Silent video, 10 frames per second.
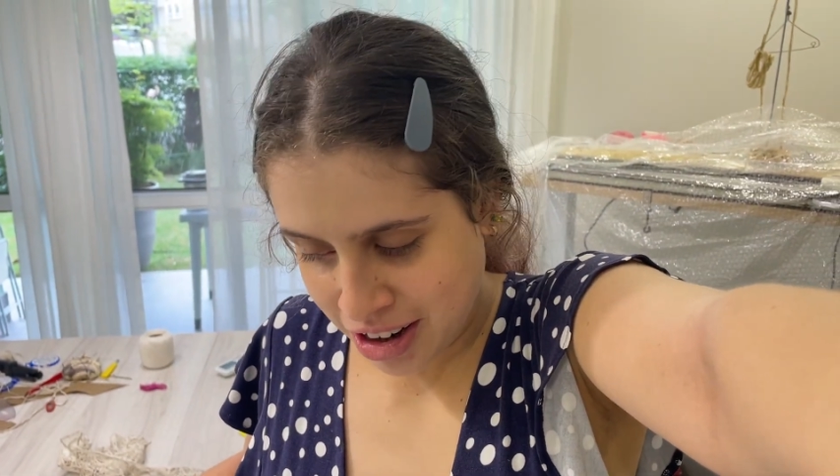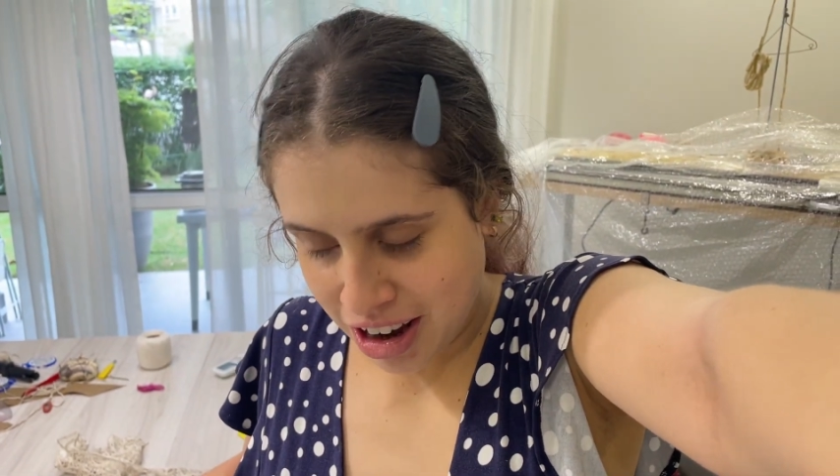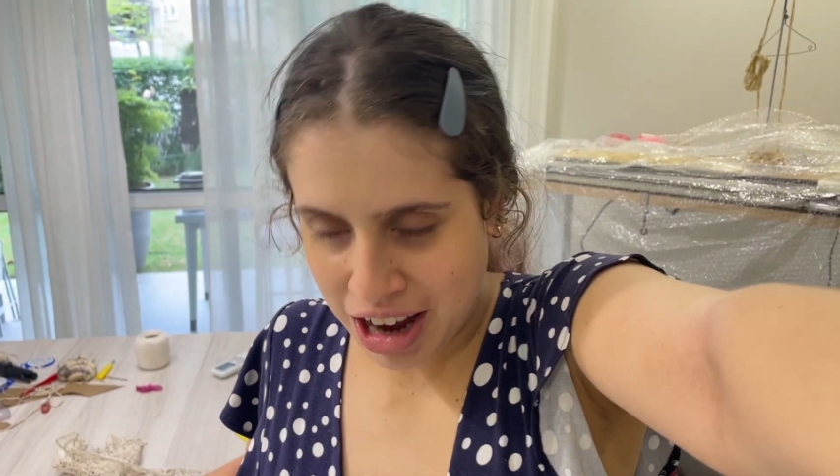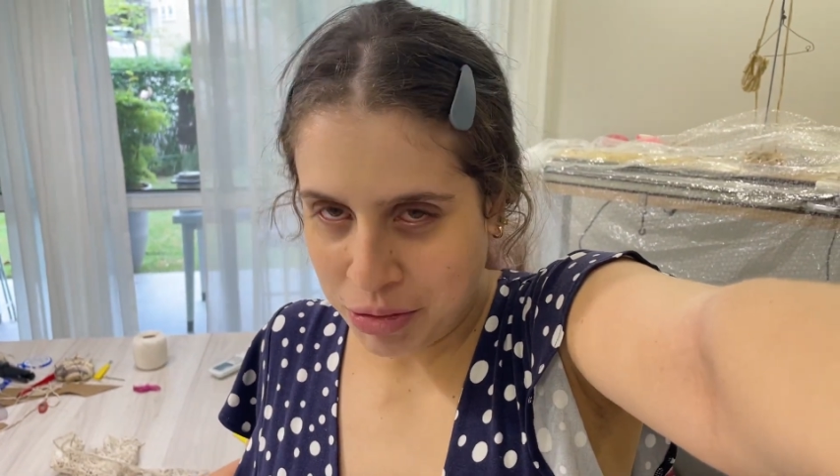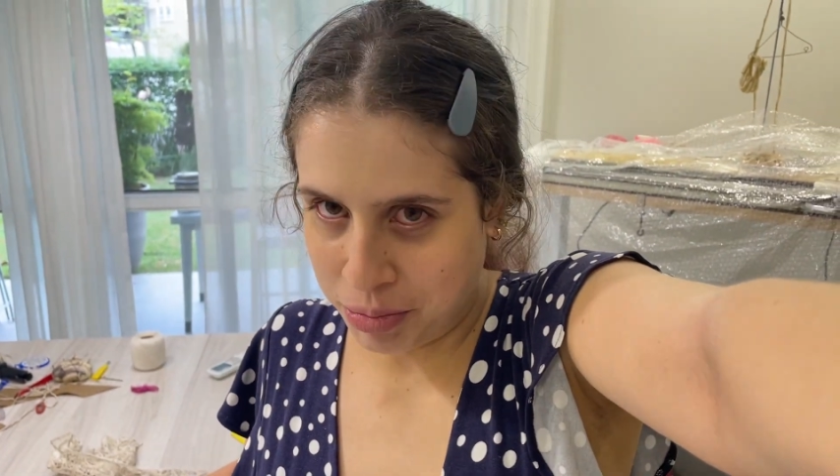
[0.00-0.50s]

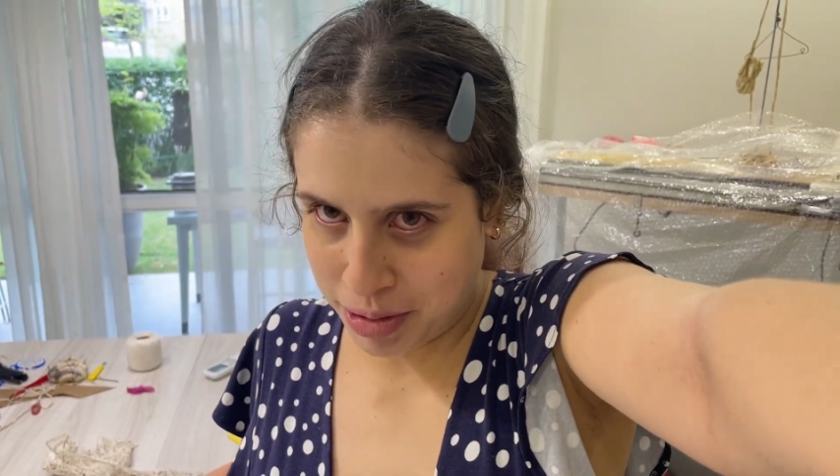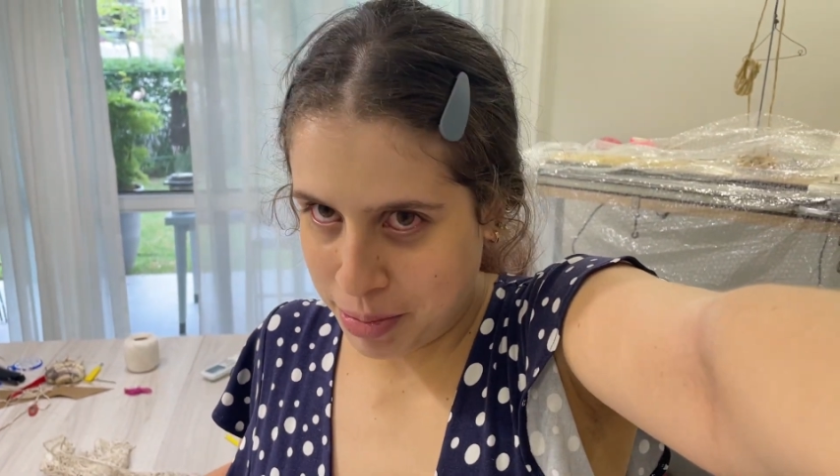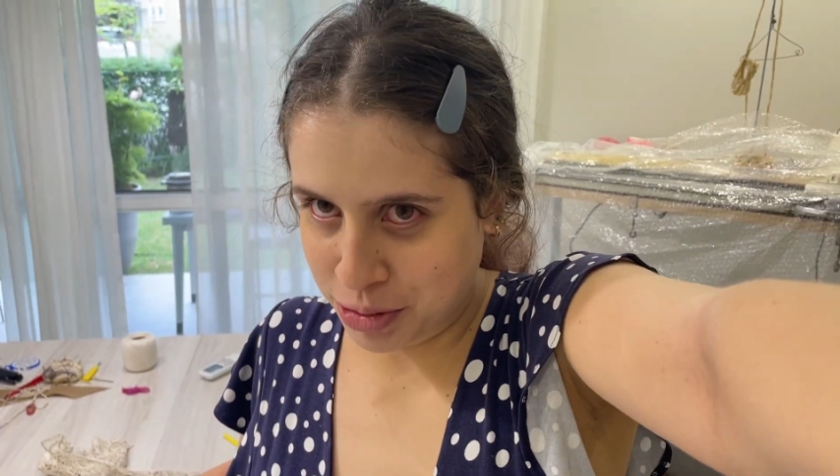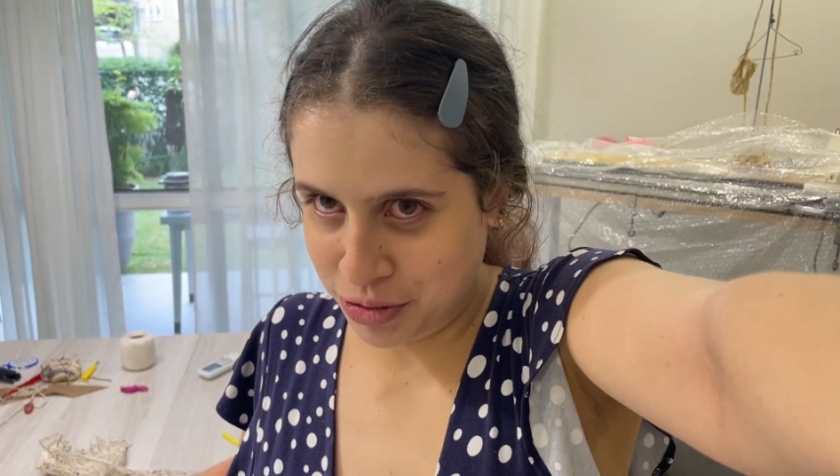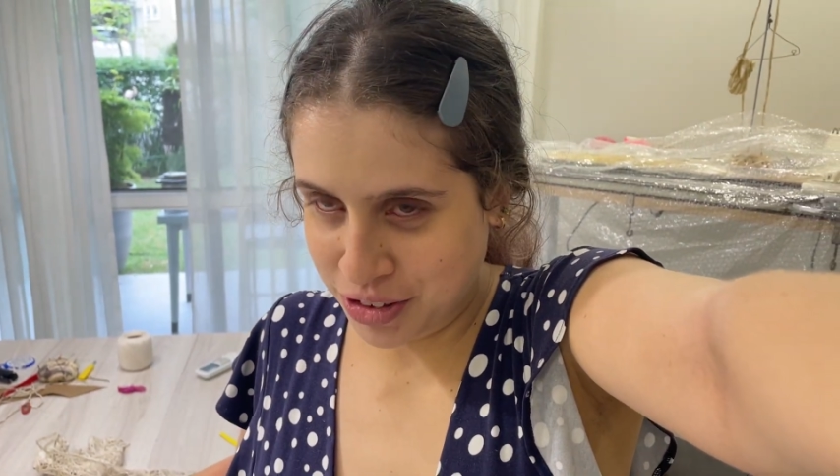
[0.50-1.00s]
I won't be
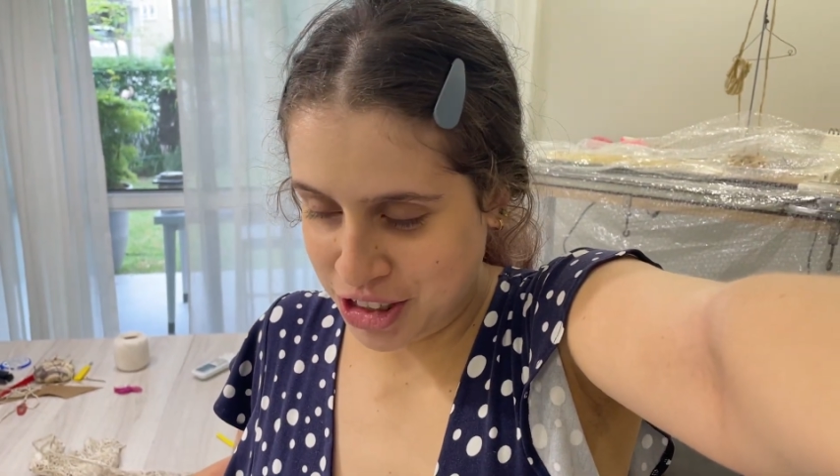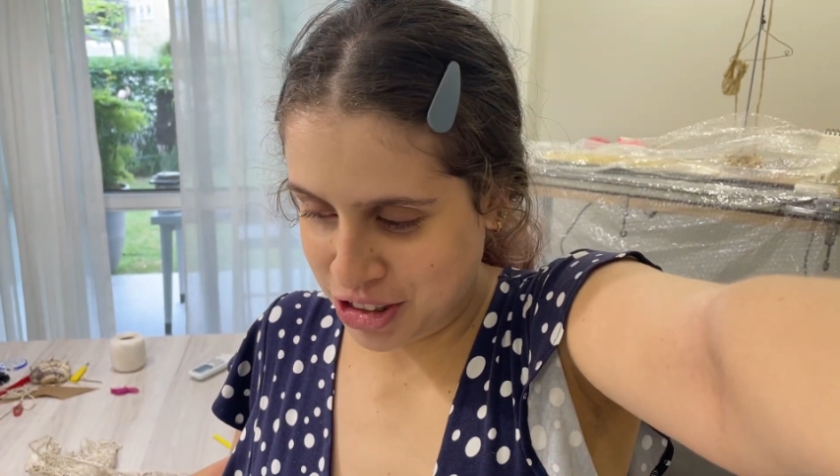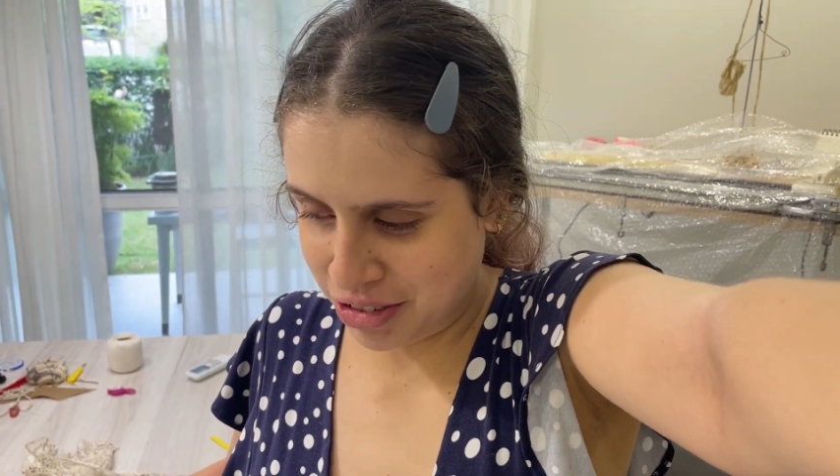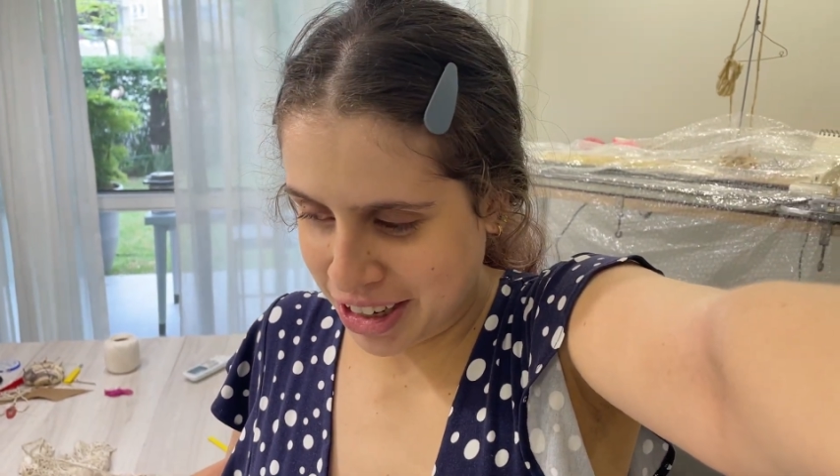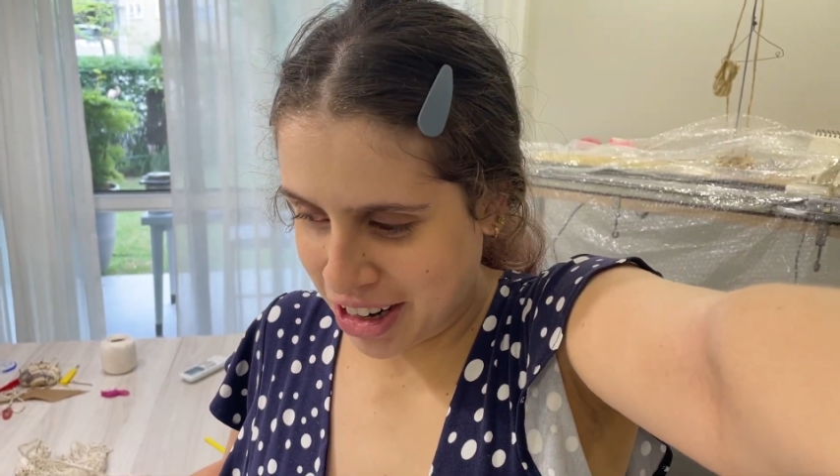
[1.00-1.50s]
able to finish it
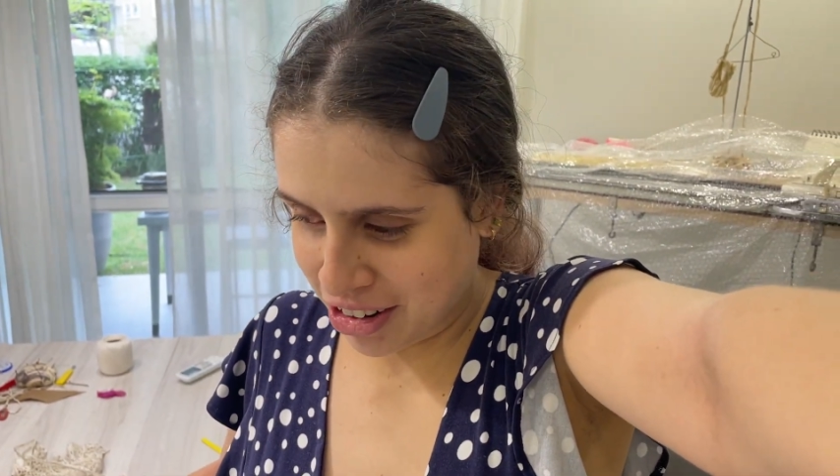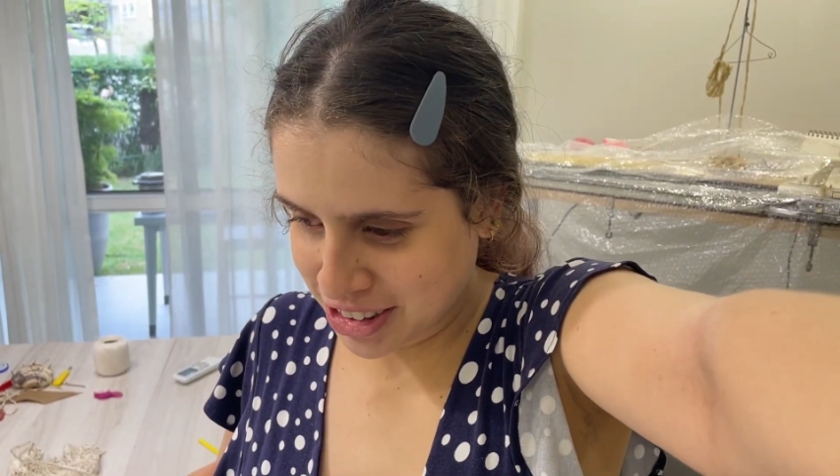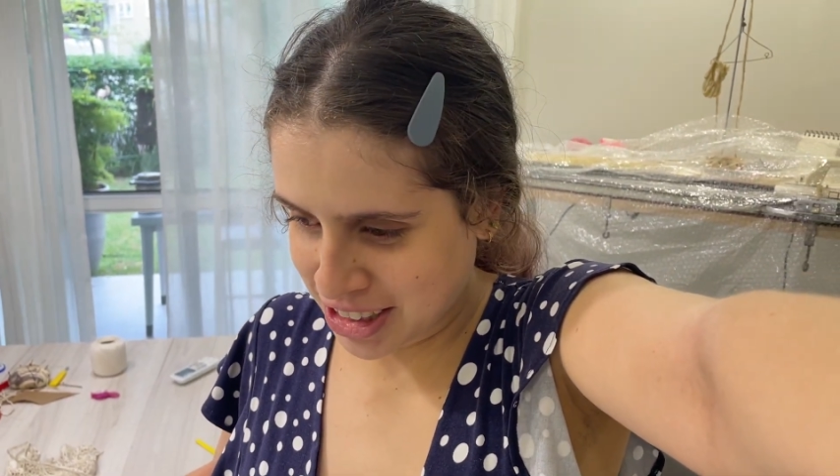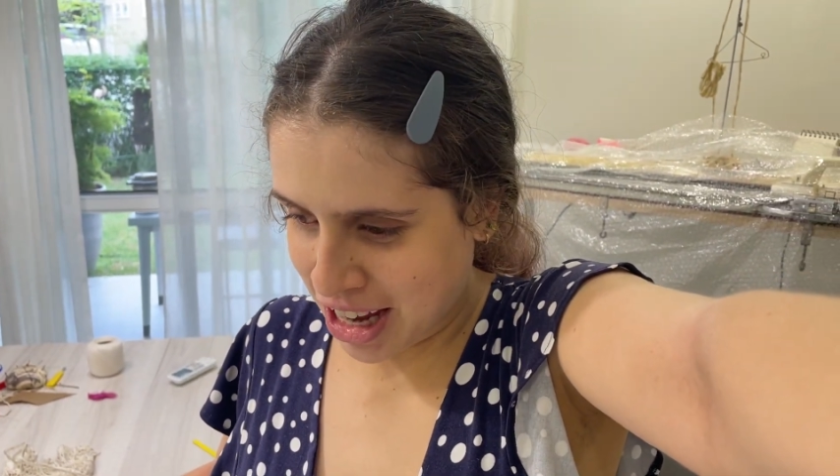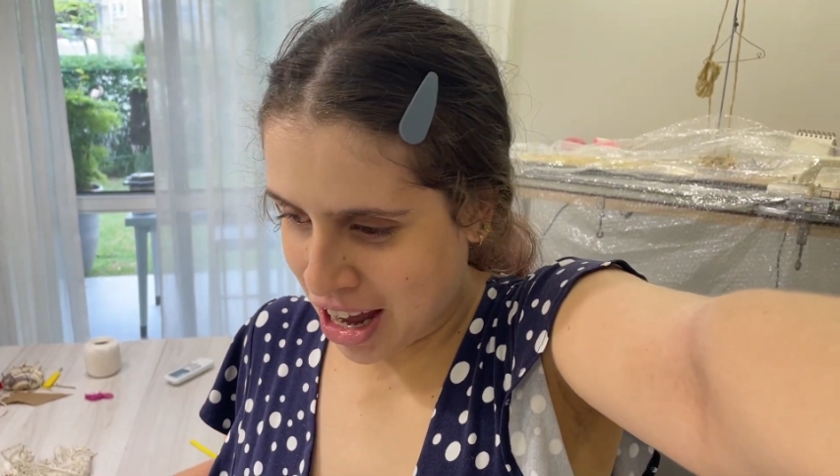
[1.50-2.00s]
right now because
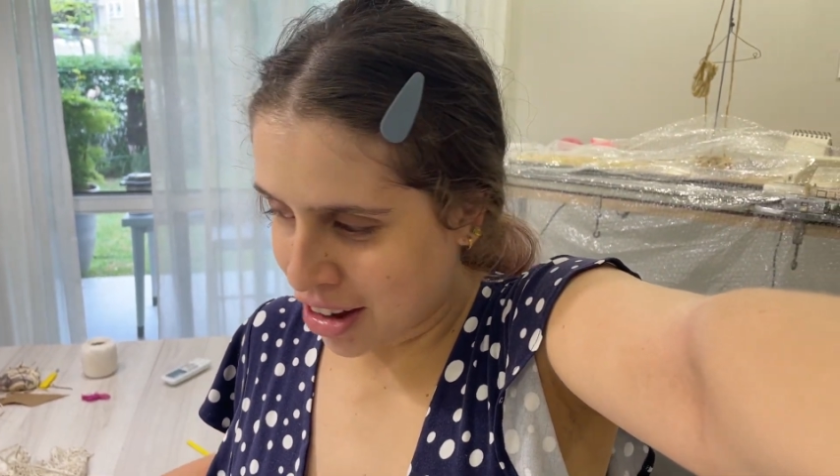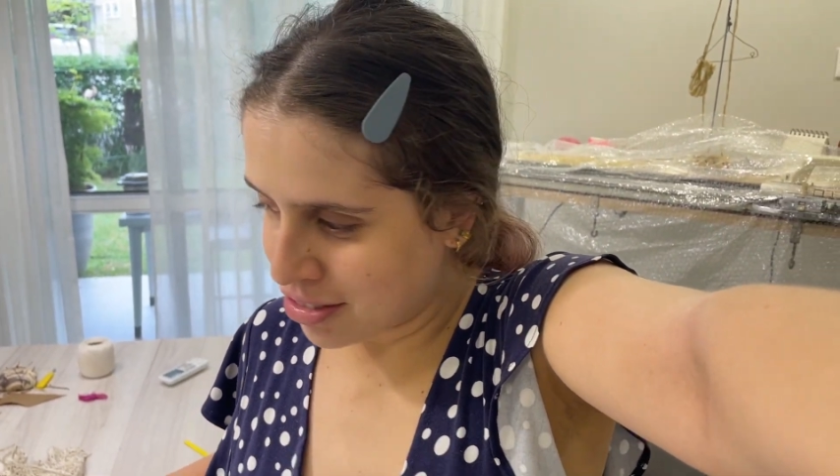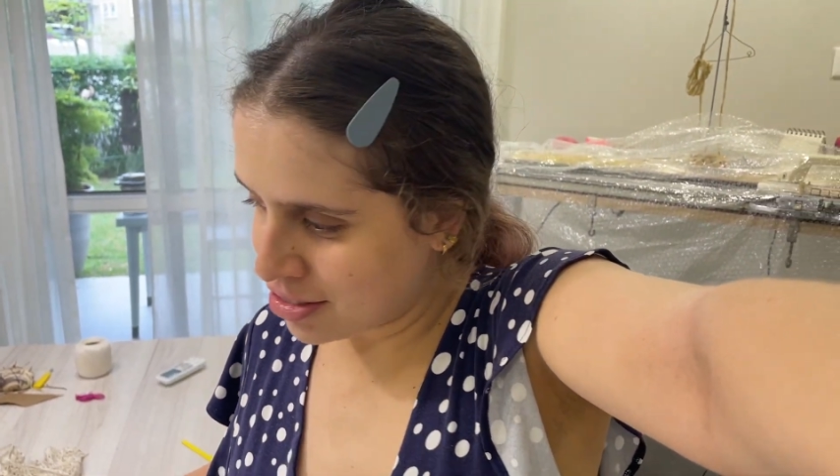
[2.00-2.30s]
I have